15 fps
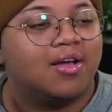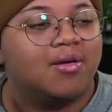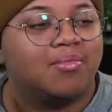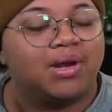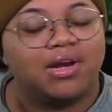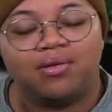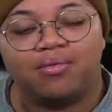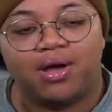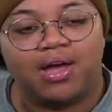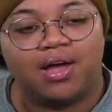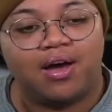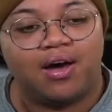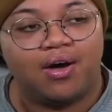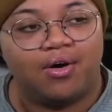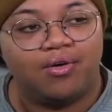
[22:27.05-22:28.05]
But anyway,
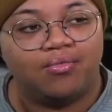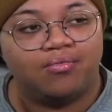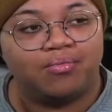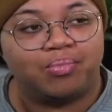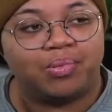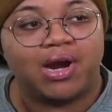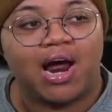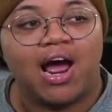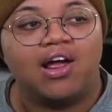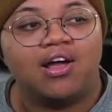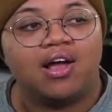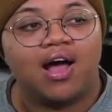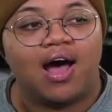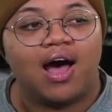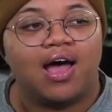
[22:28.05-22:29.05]
but
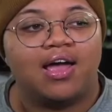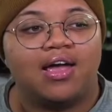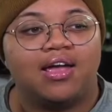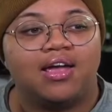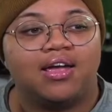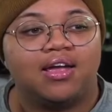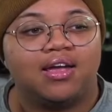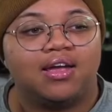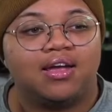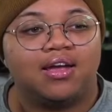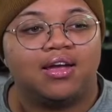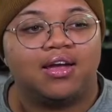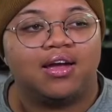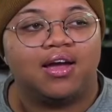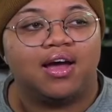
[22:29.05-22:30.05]
I
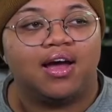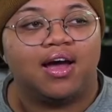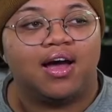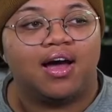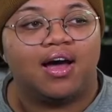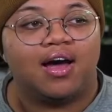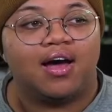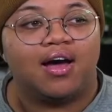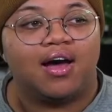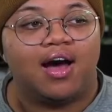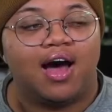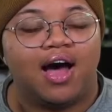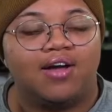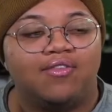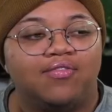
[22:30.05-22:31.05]

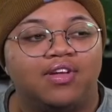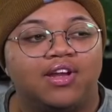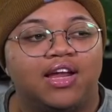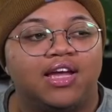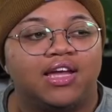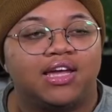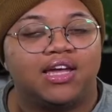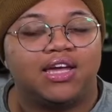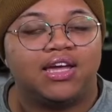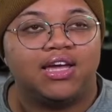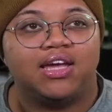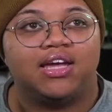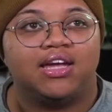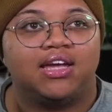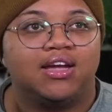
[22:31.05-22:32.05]
feel like
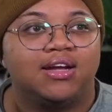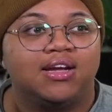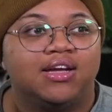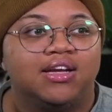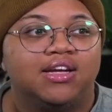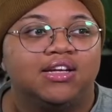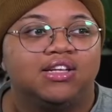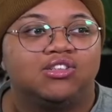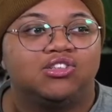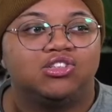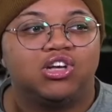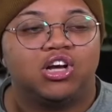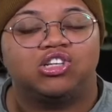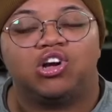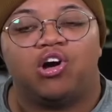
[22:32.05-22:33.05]
he is
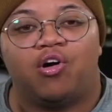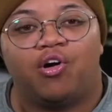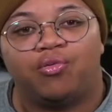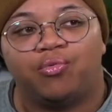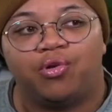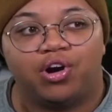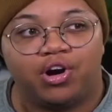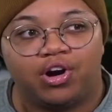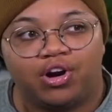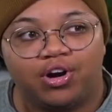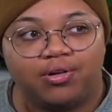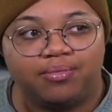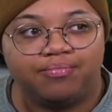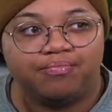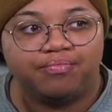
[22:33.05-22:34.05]
such a hard
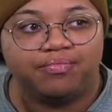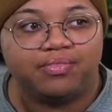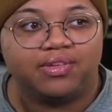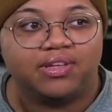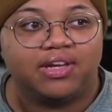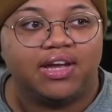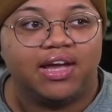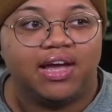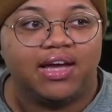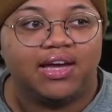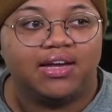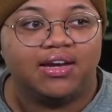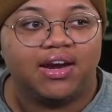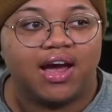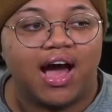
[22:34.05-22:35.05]
worker,
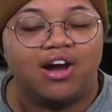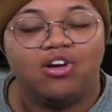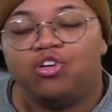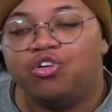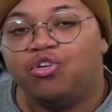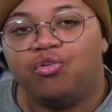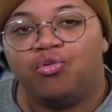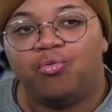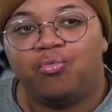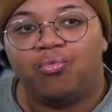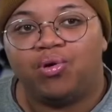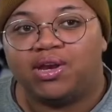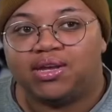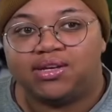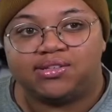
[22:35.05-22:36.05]
and I knew
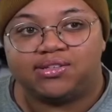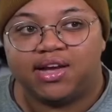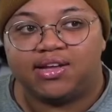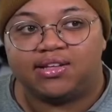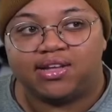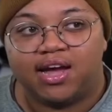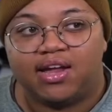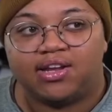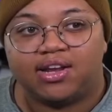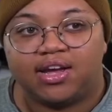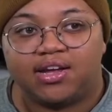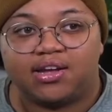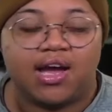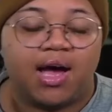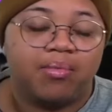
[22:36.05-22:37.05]
when he said that,
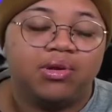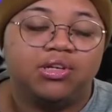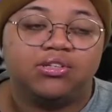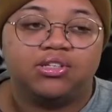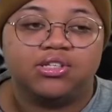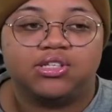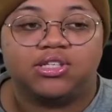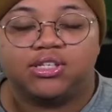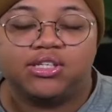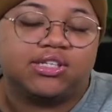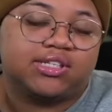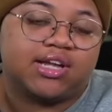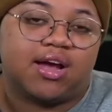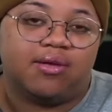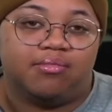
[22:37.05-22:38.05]
like, I want to do this in this
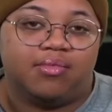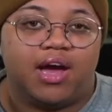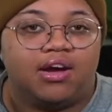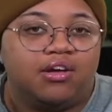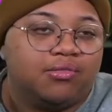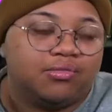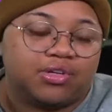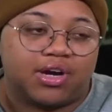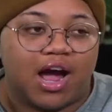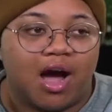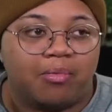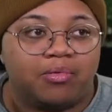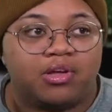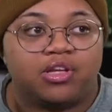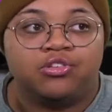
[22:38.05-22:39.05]
time, I knew it was going to
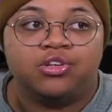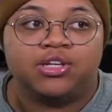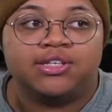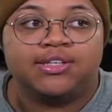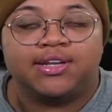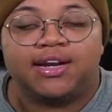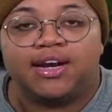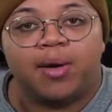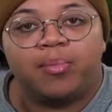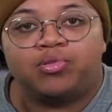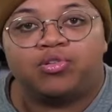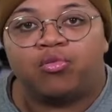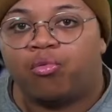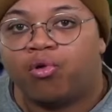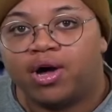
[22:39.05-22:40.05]
happen, because you can see that in
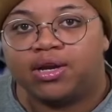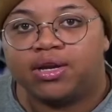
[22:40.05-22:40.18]
episode one.